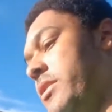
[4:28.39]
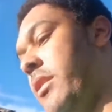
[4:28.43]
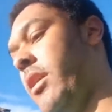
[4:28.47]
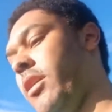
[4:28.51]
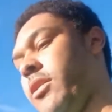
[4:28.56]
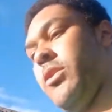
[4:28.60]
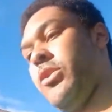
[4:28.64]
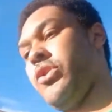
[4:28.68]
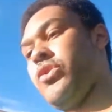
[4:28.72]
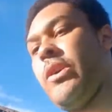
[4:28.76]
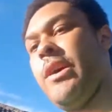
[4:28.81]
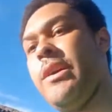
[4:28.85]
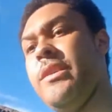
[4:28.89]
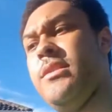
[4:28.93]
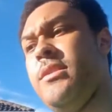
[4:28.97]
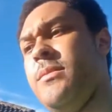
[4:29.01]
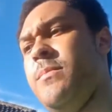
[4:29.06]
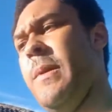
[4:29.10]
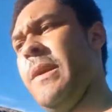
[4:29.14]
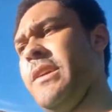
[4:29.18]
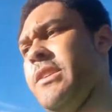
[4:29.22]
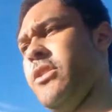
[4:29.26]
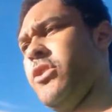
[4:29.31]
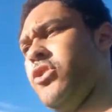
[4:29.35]
you know, you're trying to,
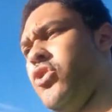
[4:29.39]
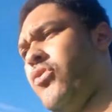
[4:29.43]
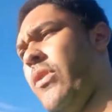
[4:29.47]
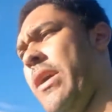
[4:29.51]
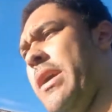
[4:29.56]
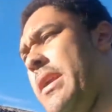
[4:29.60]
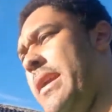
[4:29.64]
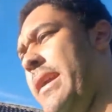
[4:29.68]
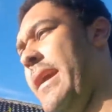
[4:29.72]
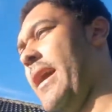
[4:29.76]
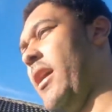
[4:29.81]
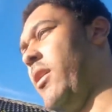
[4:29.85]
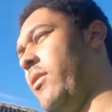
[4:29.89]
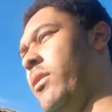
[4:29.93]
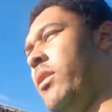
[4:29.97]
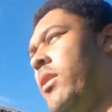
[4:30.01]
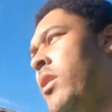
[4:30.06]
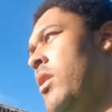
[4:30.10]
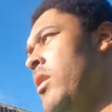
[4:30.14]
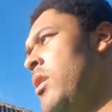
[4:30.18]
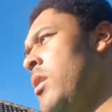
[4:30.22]
because it's draining out